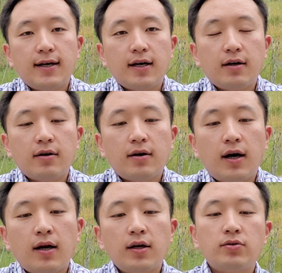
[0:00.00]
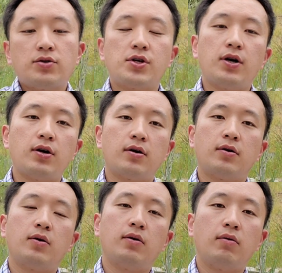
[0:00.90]
I'd like to share
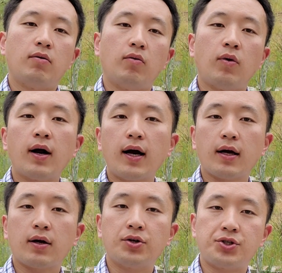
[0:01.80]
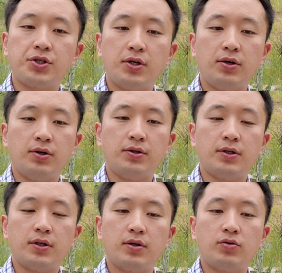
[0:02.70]
what I considered
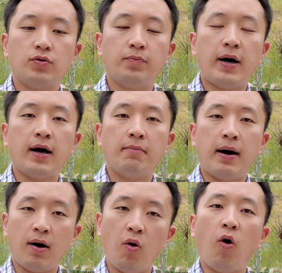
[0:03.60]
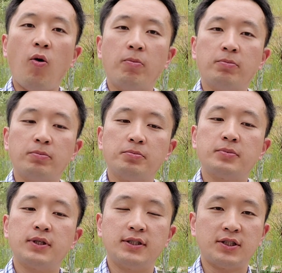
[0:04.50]
to buy my home
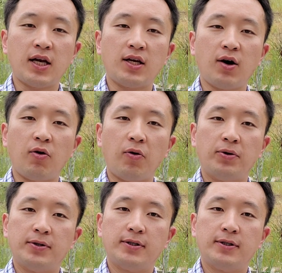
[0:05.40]
in San Diego,